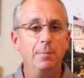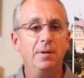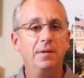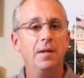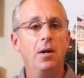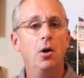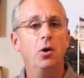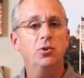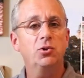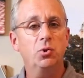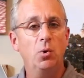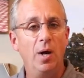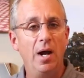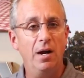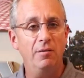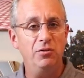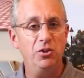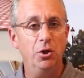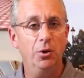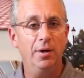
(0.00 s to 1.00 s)
but then also
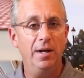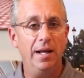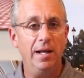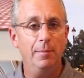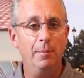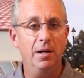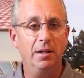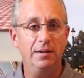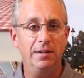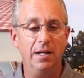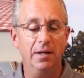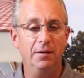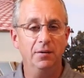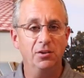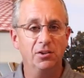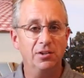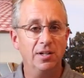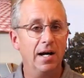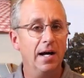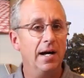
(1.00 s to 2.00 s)
have your name on the
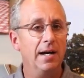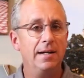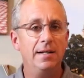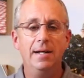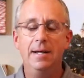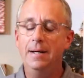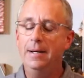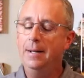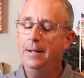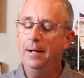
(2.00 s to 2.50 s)
other side.